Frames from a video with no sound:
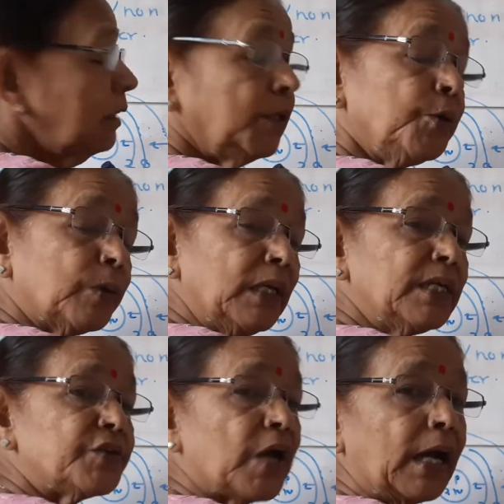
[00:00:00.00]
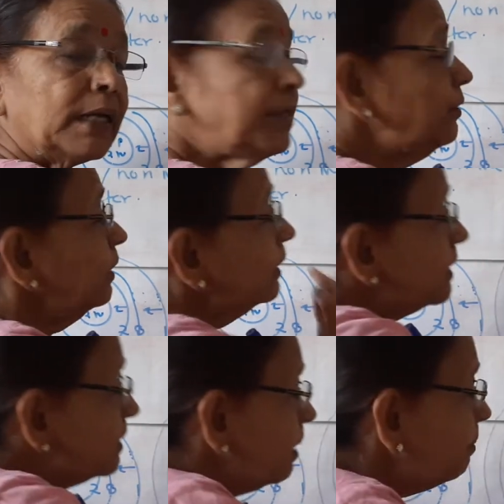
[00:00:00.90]
nuclear charge,
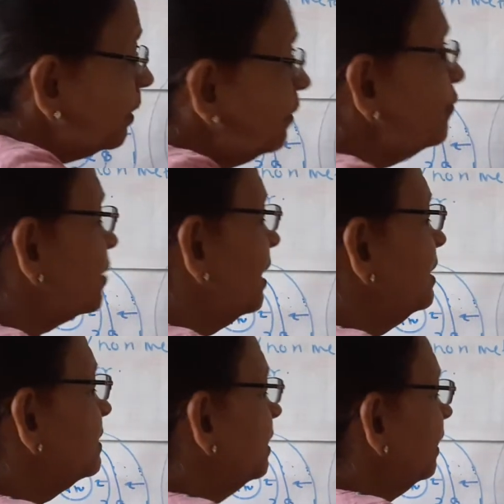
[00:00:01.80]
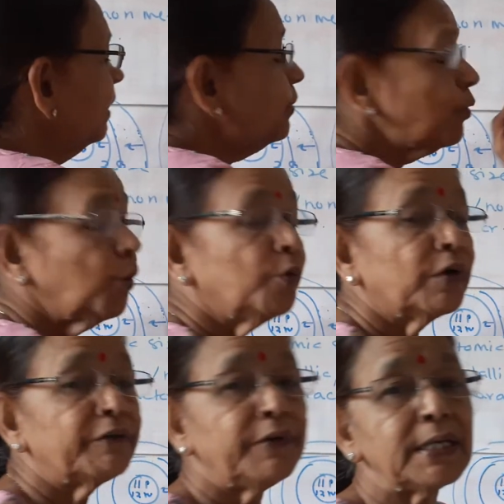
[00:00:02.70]
this number of shells, it
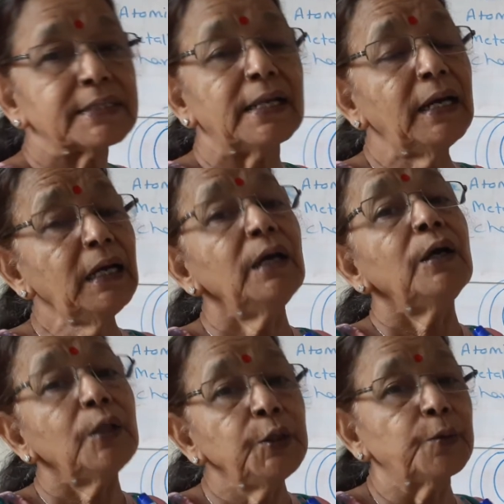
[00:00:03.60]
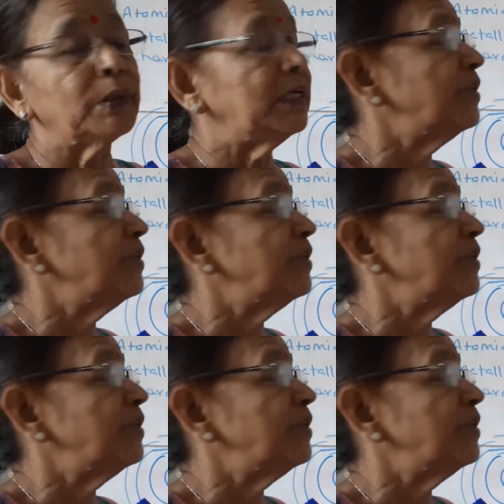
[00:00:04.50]
overweighs the nuclear